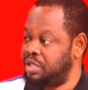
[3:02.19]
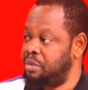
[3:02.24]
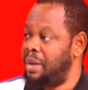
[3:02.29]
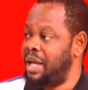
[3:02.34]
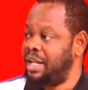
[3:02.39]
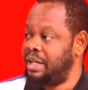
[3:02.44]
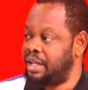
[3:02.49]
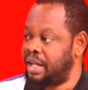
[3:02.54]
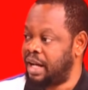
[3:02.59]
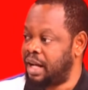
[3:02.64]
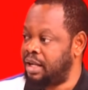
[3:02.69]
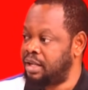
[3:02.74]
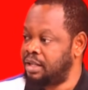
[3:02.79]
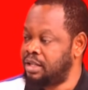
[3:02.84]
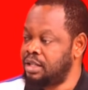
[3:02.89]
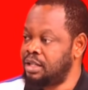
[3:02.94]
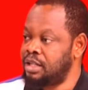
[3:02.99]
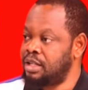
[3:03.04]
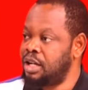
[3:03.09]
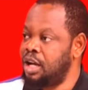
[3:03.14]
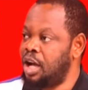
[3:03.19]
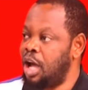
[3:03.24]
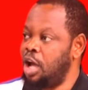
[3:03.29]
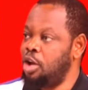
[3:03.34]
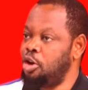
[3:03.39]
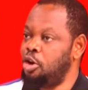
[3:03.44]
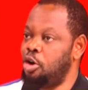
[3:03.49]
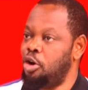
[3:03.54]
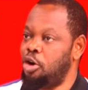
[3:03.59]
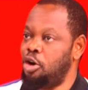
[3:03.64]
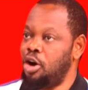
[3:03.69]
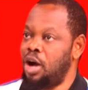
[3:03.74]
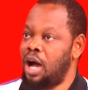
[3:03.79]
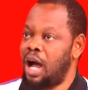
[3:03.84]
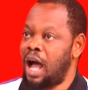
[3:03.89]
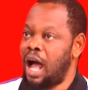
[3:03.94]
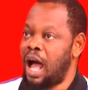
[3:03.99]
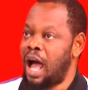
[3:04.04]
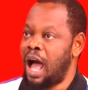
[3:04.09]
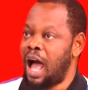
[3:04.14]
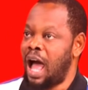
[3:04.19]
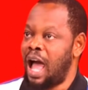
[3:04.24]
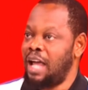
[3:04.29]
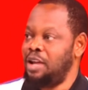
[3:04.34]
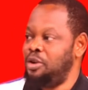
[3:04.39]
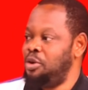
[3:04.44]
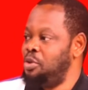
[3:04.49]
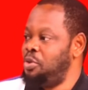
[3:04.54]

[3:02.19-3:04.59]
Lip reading: medical. I don't